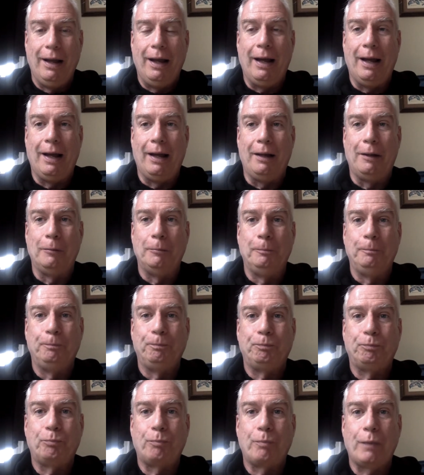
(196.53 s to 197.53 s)
Uh,
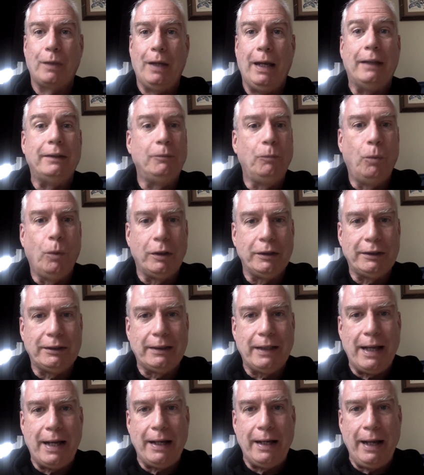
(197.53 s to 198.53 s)
and once
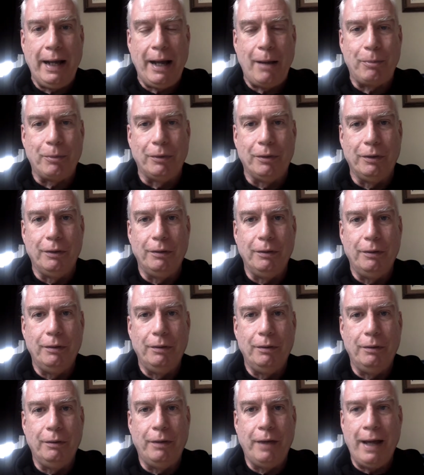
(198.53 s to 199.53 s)
that happened,
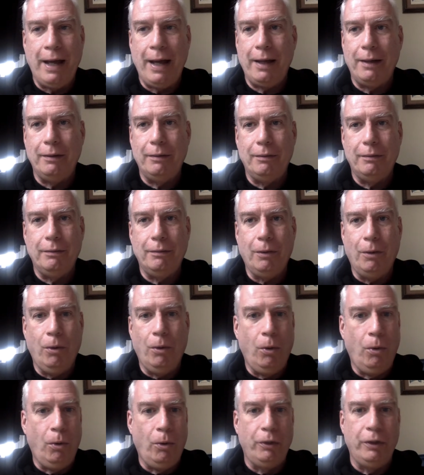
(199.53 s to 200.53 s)
that
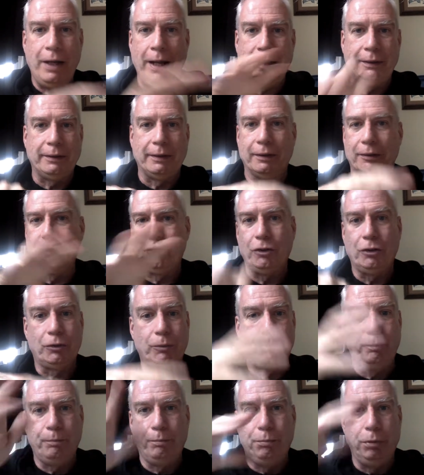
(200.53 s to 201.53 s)
whole nexus
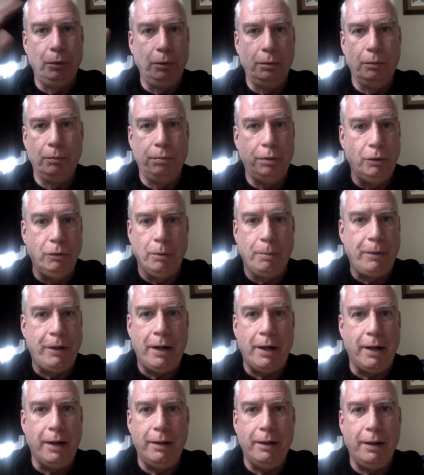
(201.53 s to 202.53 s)
just blew
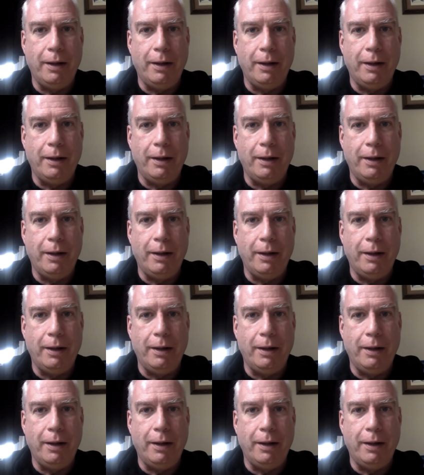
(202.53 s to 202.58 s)
apart.